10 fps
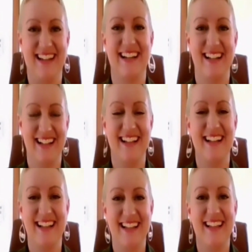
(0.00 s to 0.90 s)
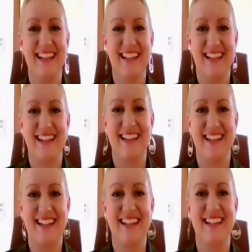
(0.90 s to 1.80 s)

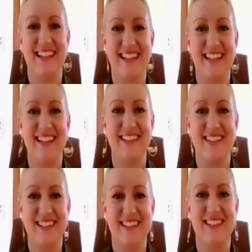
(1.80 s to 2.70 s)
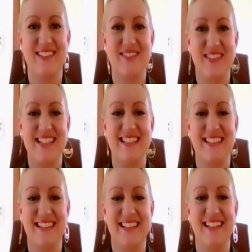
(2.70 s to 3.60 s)

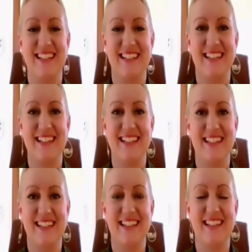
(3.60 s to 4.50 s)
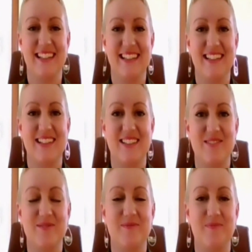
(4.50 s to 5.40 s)

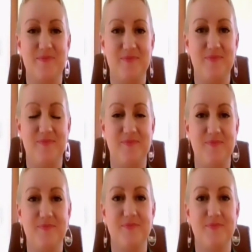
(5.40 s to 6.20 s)
(not speaking)